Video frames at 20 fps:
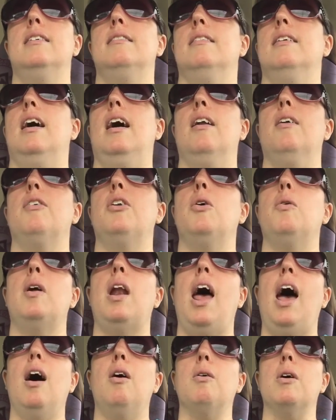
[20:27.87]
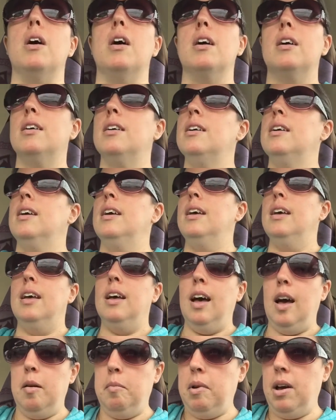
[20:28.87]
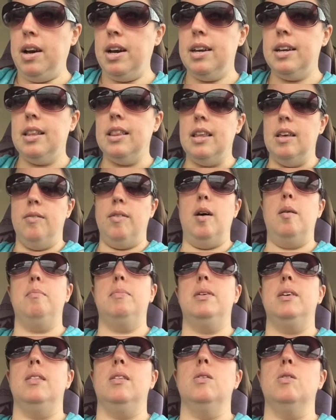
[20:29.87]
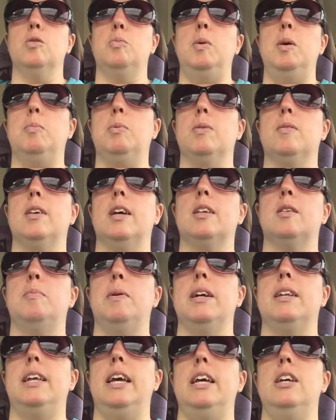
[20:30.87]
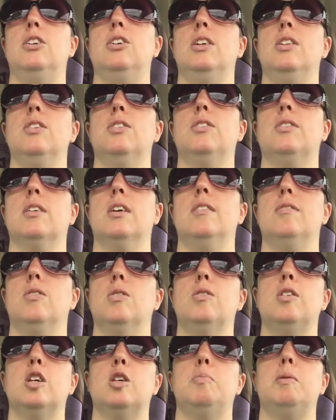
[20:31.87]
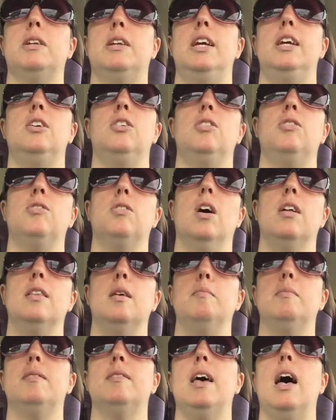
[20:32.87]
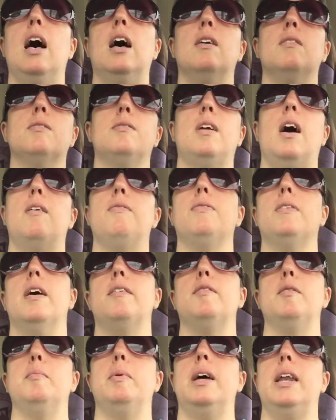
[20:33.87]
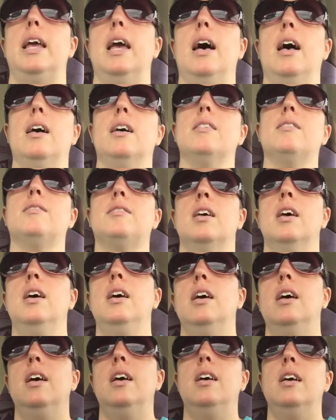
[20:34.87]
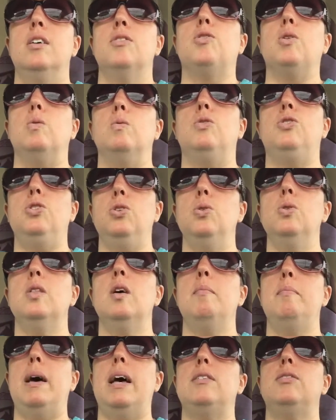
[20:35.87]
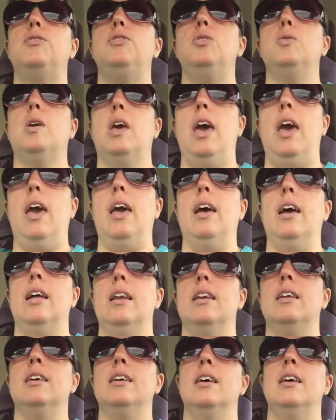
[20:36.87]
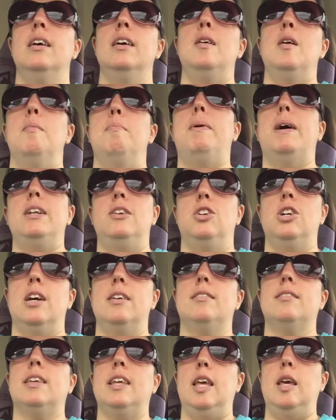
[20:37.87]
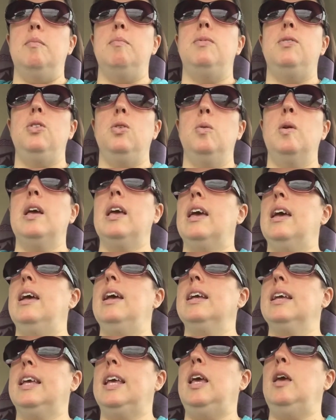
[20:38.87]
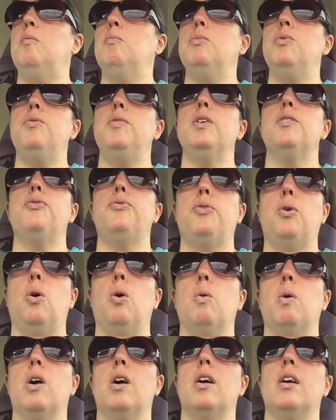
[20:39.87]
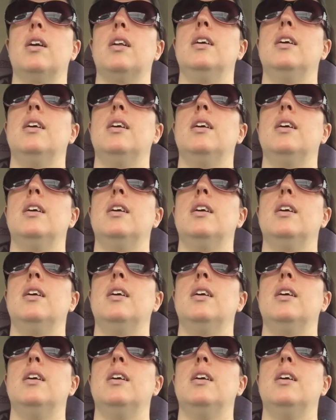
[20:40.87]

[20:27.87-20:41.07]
I don't know, an hour. I'm not gonna live up to those people's expectations, because those expectations are on themselves, not for everybody else. So do the best you can, but just keep doing it and keep moving forward,